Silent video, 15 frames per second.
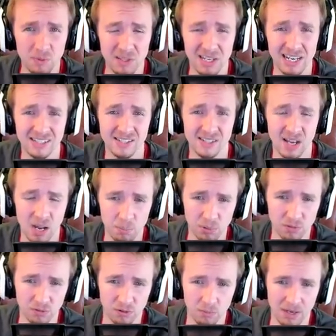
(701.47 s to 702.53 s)
you with an
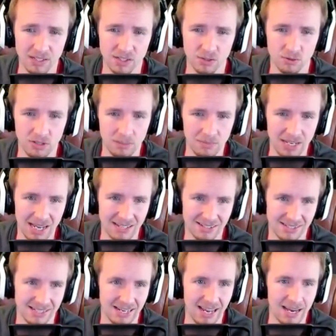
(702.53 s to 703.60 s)
example from my stream
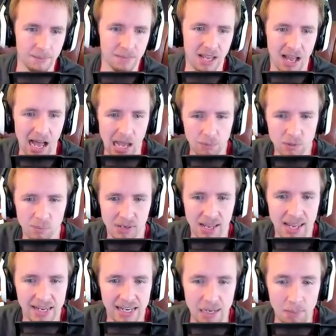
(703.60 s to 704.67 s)
yesterday. I was
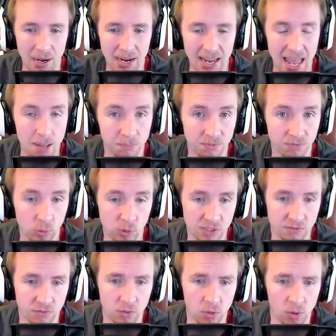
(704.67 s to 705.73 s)
playing in my
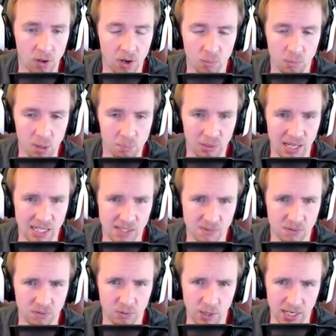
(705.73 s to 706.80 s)
M44 on my Plays
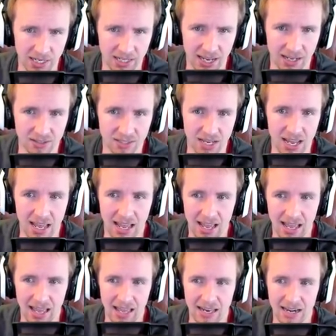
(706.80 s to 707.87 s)
for Free account,
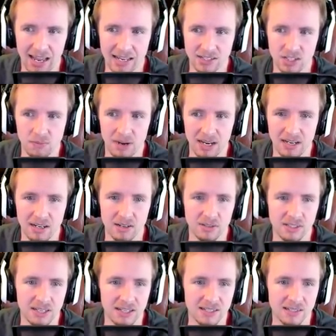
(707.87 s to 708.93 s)
and as you might
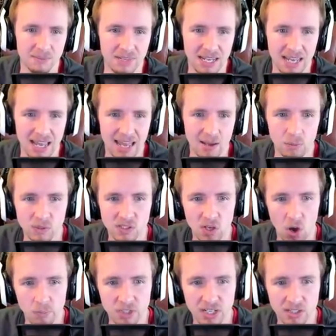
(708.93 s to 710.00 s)
notice, yeah, it was the
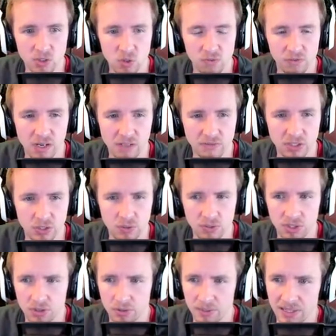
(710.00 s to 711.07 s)
Object
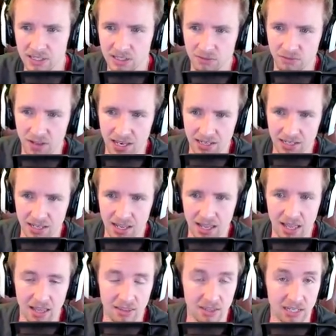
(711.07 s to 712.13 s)
252U in the Defender
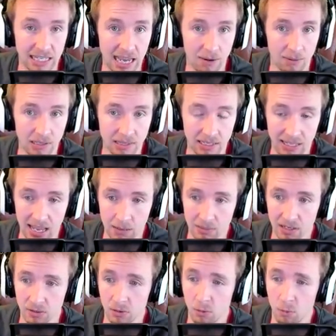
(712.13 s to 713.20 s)
that carried the game,
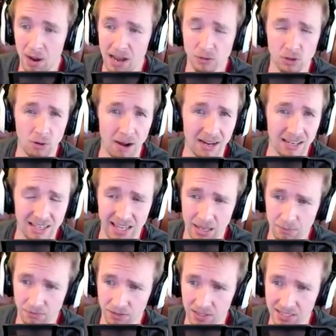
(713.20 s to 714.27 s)
and I thought, wow, cracking
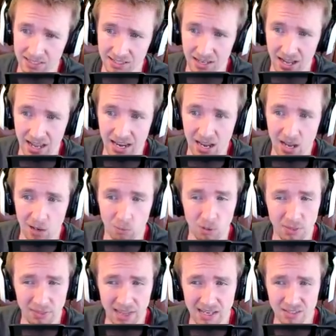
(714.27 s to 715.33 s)
game for this guy.
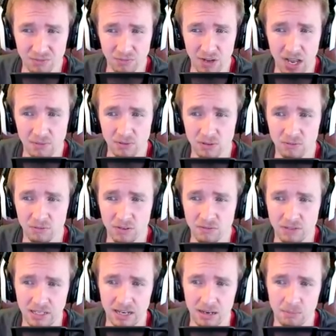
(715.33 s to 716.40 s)

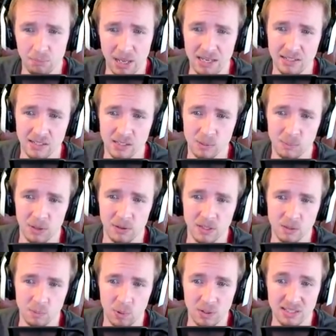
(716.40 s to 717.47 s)
1,559 base
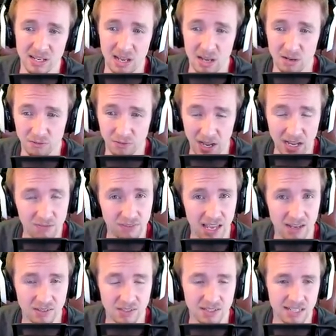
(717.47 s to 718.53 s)
experience points,
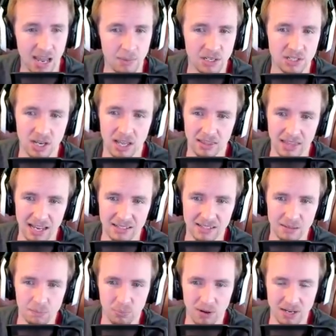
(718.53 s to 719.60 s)
5,000 damage, that's
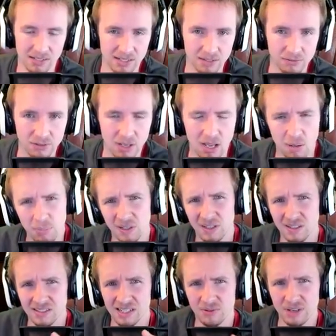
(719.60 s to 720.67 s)
impressive. But
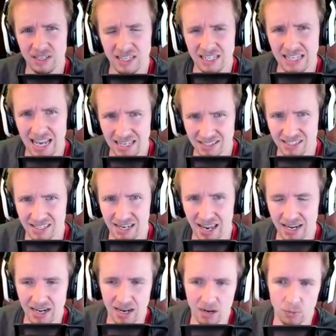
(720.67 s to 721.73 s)
considering that
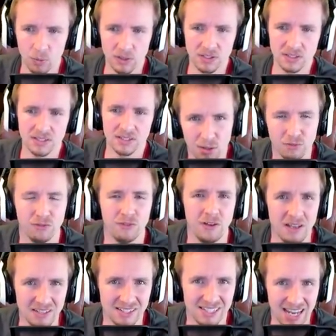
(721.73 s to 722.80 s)
yesterday was the
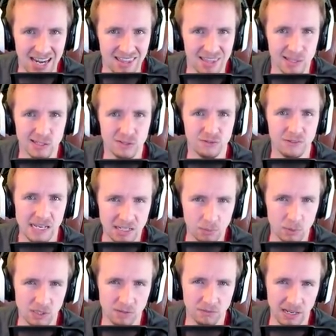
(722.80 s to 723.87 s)
first day that the Defender
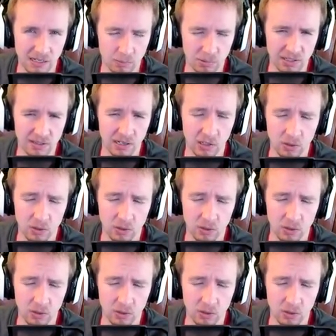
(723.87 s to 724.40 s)
was available in the